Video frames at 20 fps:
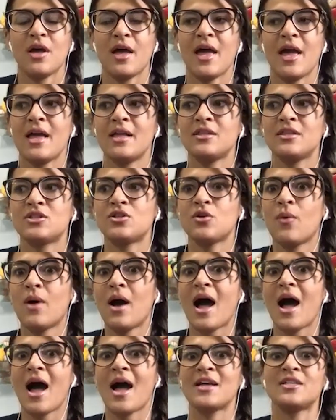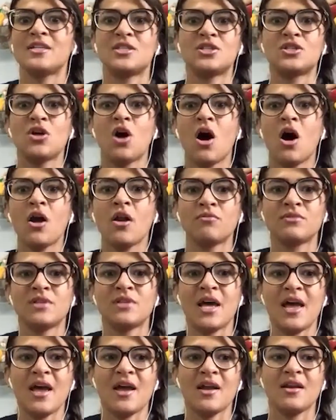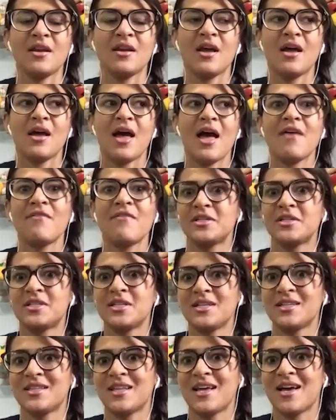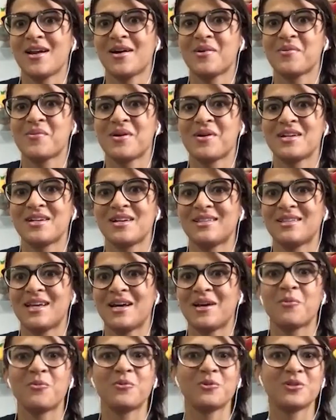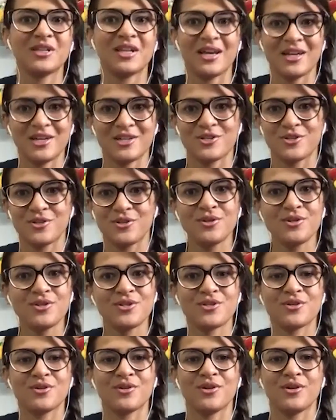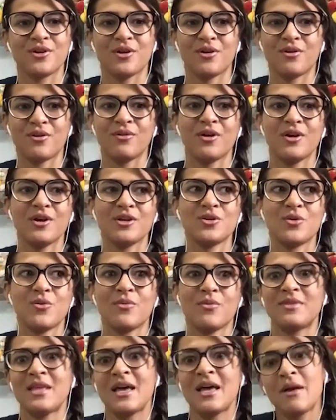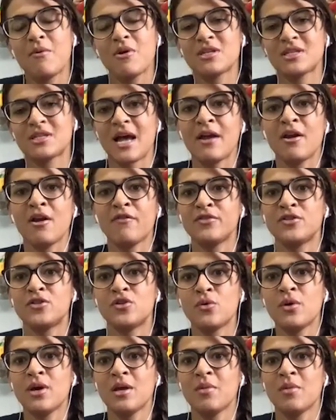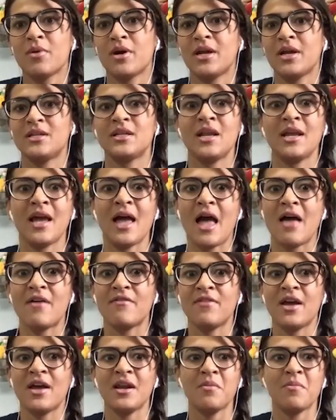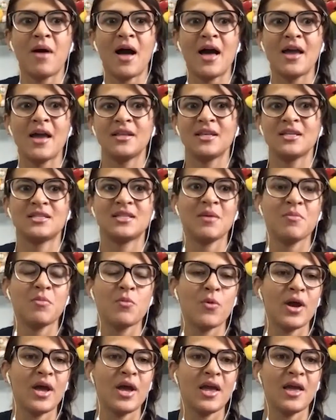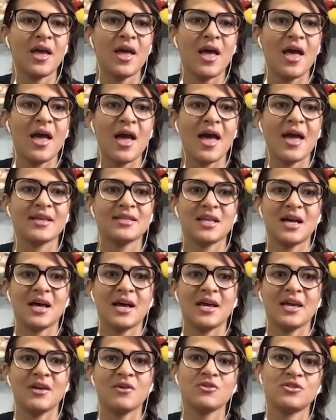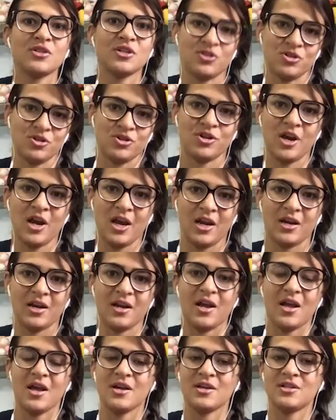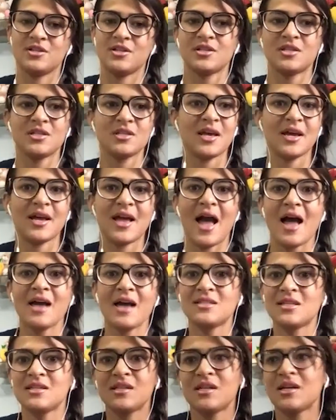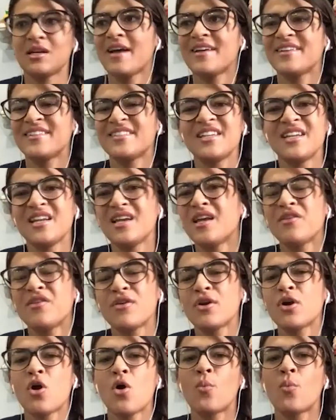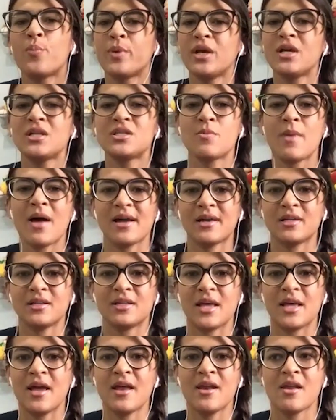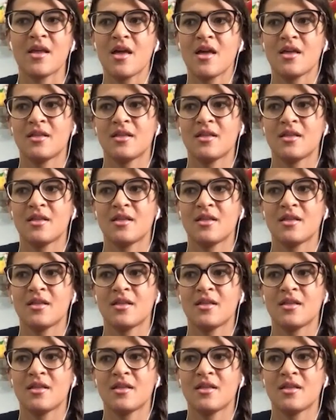And so I saw them then everything that I would like to do too, So that I was kind of doing, but I didn't have anybody the same way as I used it to train. Just the guys, and the guys didn't even compete back then.